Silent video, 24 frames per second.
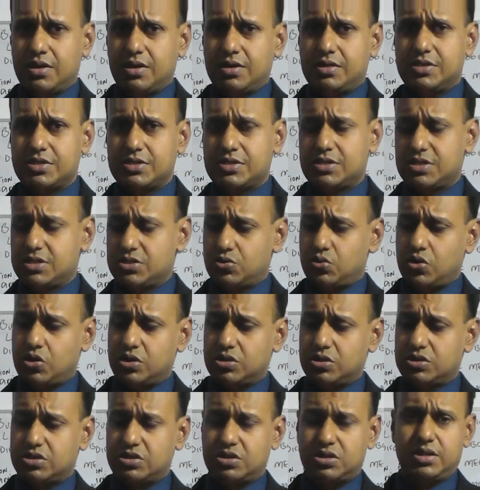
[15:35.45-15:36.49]
this is
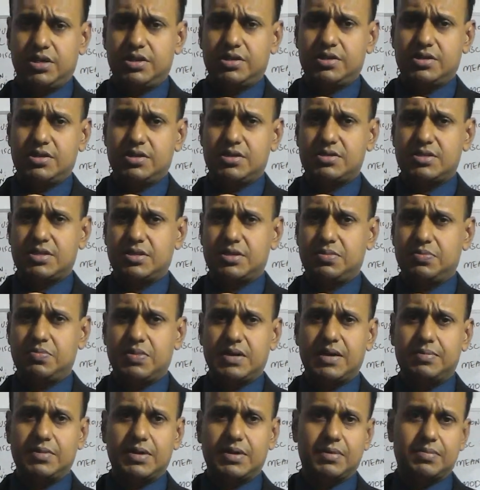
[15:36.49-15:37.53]
what it is, and
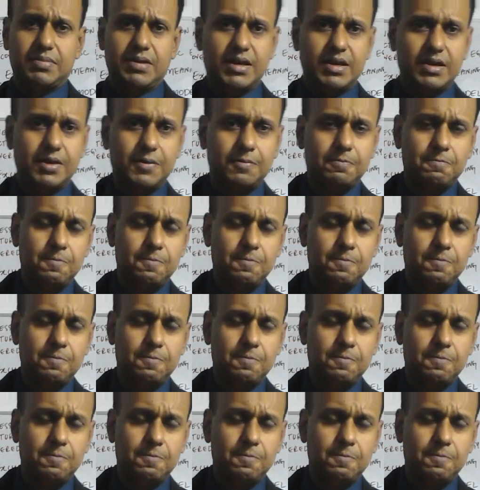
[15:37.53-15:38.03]
blah blah blah.